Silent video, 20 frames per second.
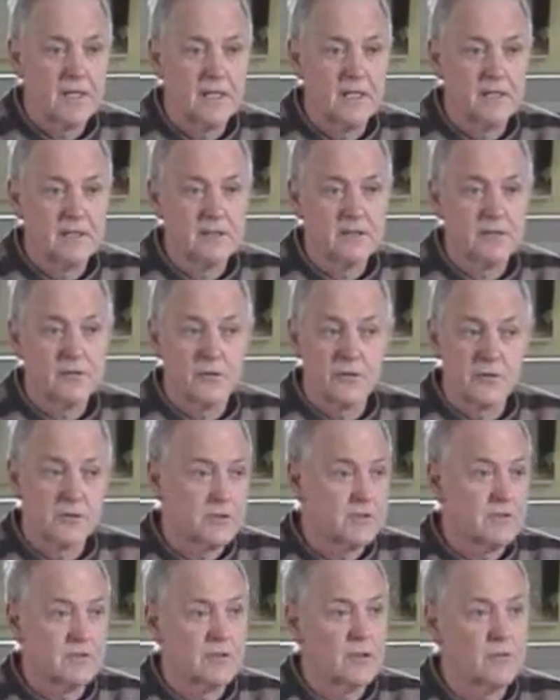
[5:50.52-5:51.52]
And of
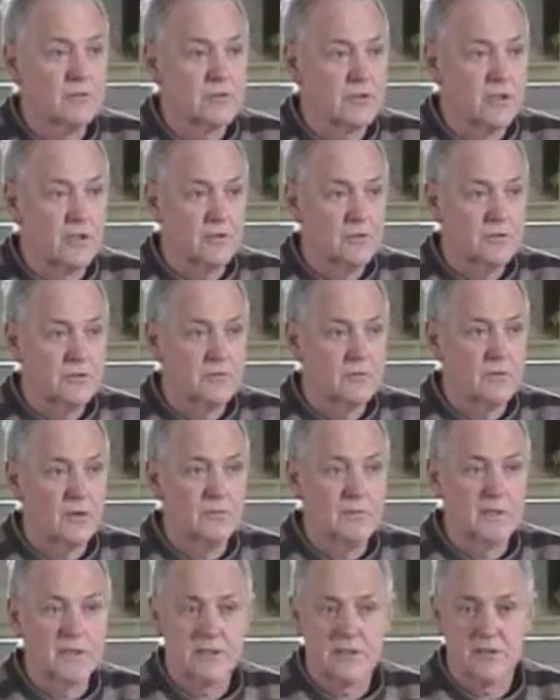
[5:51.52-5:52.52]
course, no one knows
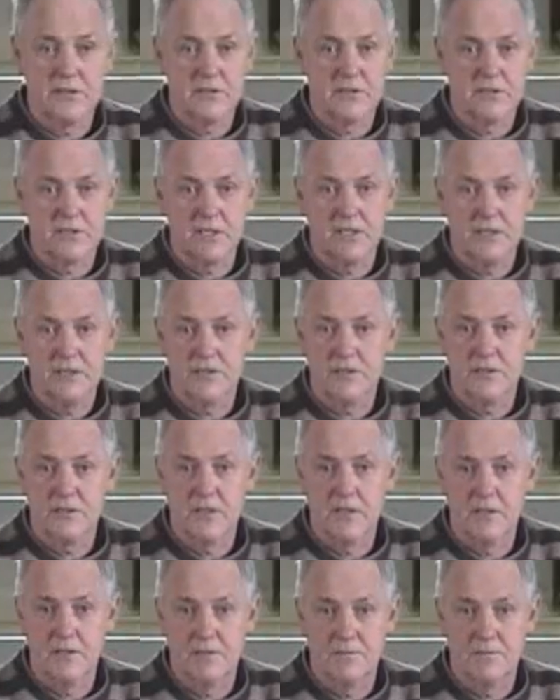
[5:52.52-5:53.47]
what makes a success.